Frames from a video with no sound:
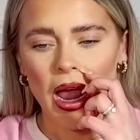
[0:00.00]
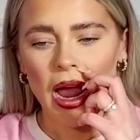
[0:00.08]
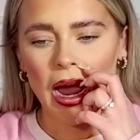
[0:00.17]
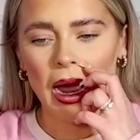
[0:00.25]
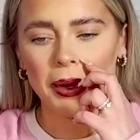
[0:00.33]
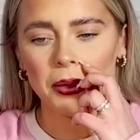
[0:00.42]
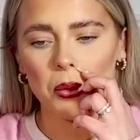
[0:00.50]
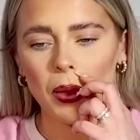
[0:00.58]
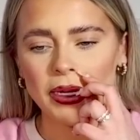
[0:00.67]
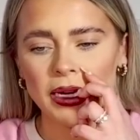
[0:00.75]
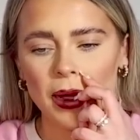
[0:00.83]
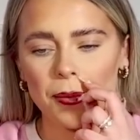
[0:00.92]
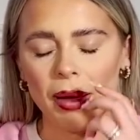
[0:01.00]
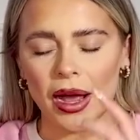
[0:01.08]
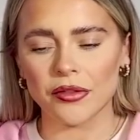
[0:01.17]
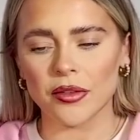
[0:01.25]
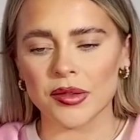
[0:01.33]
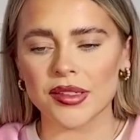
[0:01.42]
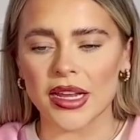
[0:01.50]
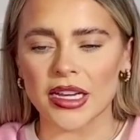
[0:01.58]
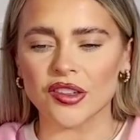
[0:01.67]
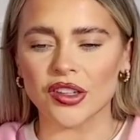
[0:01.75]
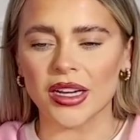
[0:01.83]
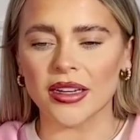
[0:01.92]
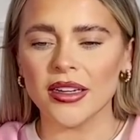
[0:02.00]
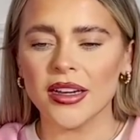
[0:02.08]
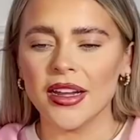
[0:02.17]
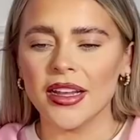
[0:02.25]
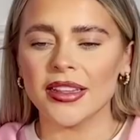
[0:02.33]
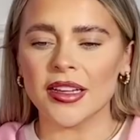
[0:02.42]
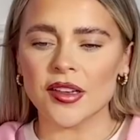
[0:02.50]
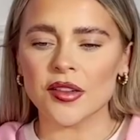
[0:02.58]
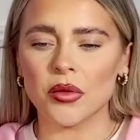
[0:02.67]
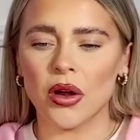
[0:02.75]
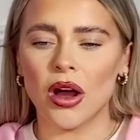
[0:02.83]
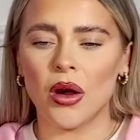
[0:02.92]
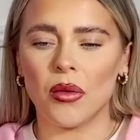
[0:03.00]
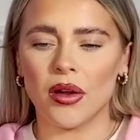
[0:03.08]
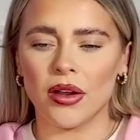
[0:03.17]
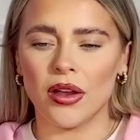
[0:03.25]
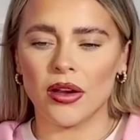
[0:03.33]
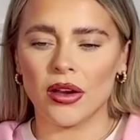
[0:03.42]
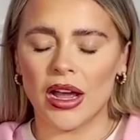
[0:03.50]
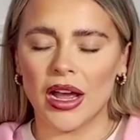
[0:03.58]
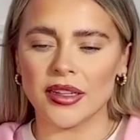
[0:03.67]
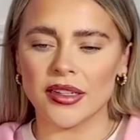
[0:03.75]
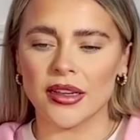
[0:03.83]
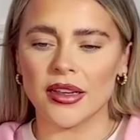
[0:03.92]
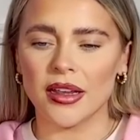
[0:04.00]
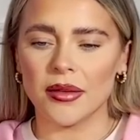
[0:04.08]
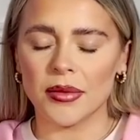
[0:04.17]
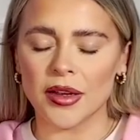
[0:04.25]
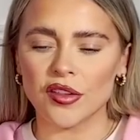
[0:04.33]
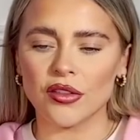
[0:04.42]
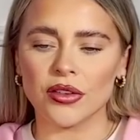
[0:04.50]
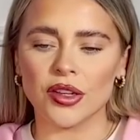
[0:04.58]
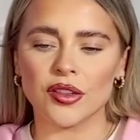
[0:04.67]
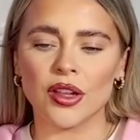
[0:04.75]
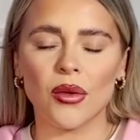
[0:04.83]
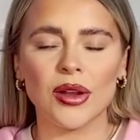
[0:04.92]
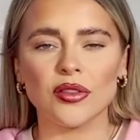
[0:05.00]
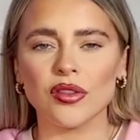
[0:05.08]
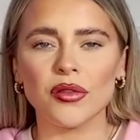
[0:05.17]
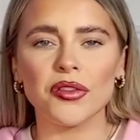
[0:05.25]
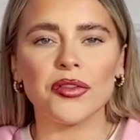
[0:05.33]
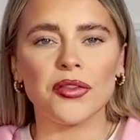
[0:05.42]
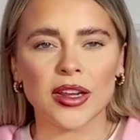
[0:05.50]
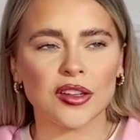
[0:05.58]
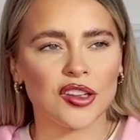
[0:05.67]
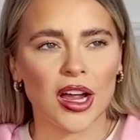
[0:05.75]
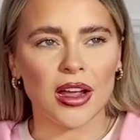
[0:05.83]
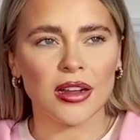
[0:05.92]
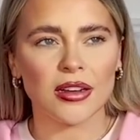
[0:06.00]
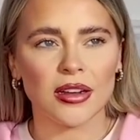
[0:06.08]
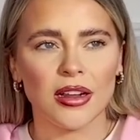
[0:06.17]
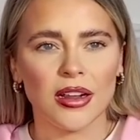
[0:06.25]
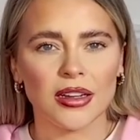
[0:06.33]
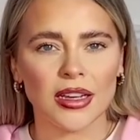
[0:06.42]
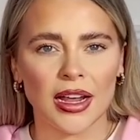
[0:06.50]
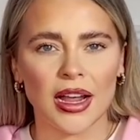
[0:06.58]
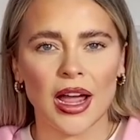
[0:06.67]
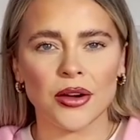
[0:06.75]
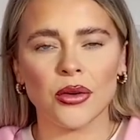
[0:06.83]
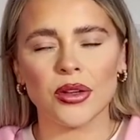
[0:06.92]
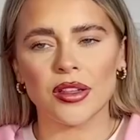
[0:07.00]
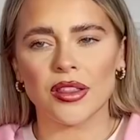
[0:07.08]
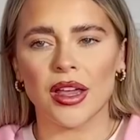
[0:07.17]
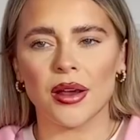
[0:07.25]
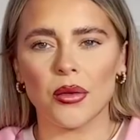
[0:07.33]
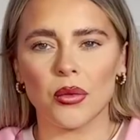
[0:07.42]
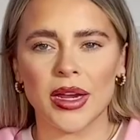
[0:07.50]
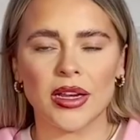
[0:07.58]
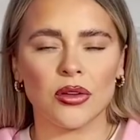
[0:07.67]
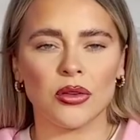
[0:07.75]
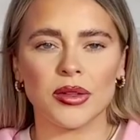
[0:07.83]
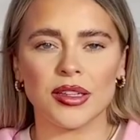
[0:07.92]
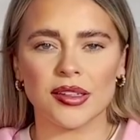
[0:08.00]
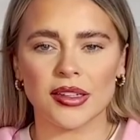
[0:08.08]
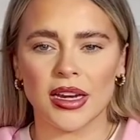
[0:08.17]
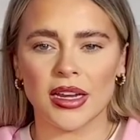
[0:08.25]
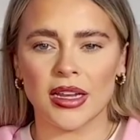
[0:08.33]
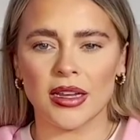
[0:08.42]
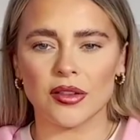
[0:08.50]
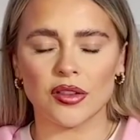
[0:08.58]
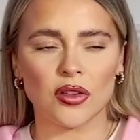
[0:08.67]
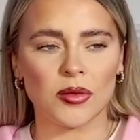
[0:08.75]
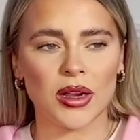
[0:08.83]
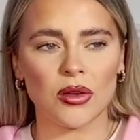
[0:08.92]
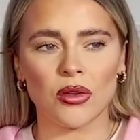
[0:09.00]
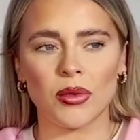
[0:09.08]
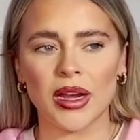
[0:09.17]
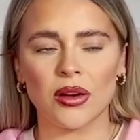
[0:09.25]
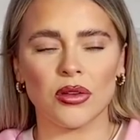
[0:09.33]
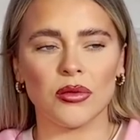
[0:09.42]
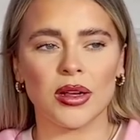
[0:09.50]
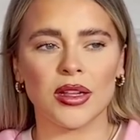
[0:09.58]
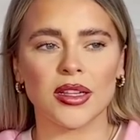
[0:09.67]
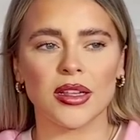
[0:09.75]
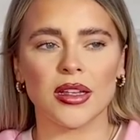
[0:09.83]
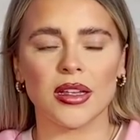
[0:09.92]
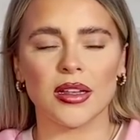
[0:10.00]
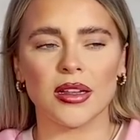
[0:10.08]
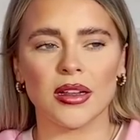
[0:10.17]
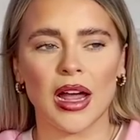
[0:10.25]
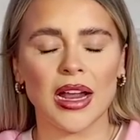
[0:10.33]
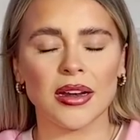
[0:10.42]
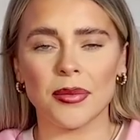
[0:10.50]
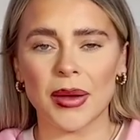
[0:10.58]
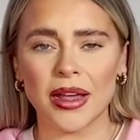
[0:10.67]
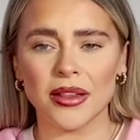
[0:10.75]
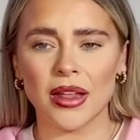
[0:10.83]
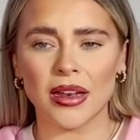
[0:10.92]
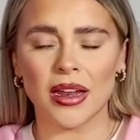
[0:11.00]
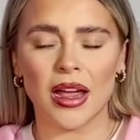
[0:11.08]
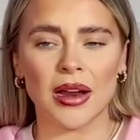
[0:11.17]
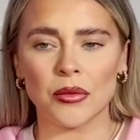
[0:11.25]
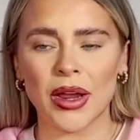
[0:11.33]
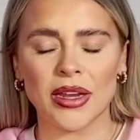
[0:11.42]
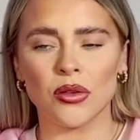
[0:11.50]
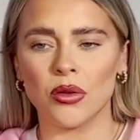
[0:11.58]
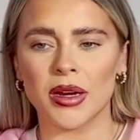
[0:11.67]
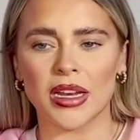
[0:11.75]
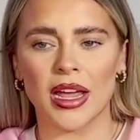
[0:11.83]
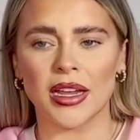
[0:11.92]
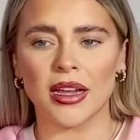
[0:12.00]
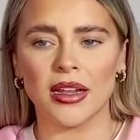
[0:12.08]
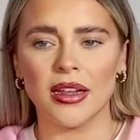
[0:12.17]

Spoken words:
And when you get back from surgery, this is what I want to kind of make sure you know. It doesn't fix you. Like, I know you think waking up with a skinny stomach or waking up with like,